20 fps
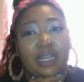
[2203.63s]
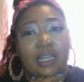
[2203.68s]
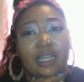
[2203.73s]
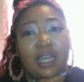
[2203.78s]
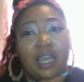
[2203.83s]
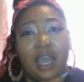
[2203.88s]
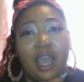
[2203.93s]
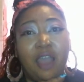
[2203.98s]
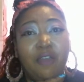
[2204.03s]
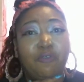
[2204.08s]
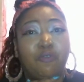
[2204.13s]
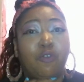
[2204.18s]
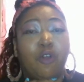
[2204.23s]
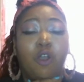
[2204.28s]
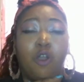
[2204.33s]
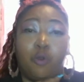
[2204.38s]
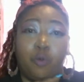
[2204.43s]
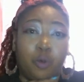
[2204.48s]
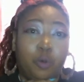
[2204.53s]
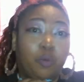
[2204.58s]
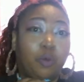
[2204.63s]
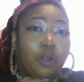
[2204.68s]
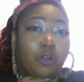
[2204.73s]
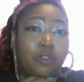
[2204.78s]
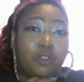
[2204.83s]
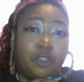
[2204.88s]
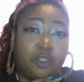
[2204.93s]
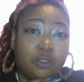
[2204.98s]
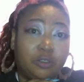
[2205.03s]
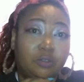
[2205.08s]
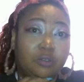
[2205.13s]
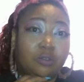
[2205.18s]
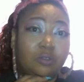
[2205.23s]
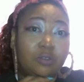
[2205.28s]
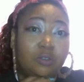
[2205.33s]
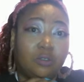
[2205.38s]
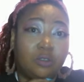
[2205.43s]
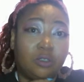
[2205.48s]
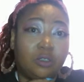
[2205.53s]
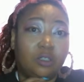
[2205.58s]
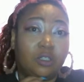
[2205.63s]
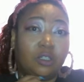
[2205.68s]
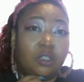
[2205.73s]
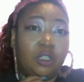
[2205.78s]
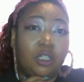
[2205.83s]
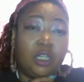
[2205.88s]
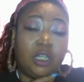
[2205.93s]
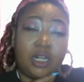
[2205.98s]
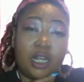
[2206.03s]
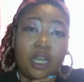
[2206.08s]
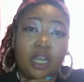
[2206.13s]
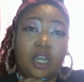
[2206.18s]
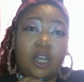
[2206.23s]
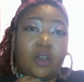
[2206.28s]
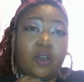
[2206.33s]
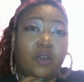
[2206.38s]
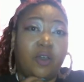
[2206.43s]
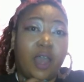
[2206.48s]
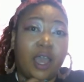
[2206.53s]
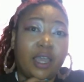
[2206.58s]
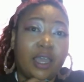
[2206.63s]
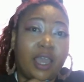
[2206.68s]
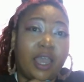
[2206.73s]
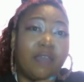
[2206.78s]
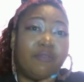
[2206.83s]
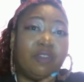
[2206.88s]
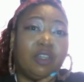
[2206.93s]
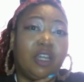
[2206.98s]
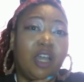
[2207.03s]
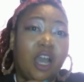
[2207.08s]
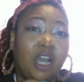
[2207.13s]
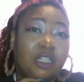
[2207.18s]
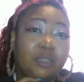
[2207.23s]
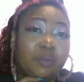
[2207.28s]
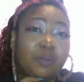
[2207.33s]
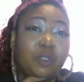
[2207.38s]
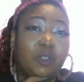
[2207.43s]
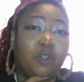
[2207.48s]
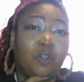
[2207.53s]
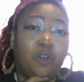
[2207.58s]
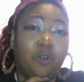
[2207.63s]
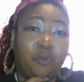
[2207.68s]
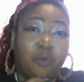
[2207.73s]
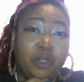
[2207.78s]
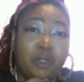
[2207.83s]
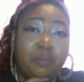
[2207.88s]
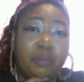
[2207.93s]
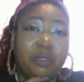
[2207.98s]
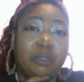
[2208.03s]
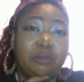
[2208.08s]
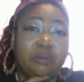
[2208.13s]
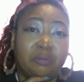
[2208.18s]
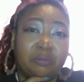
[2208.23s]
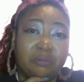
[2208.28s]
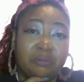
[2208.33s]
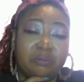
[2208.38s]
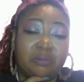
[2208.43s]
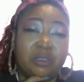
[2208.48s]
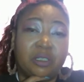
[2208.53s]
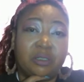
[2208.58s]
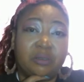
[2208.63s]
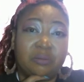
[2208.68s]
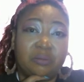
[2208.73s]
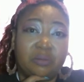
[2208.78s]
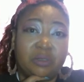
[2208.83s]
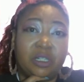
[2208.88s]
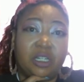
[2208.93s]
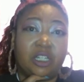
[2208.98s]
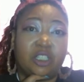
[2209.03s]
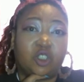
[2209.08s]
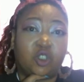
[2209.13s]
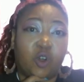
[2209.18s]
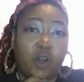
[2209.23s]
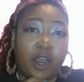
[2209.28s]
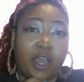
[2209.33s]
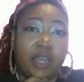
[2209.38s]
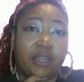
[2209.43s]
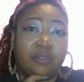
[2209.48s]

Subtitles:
I've rolled with worse. You know, I gave the Gospel Girl reboot a try.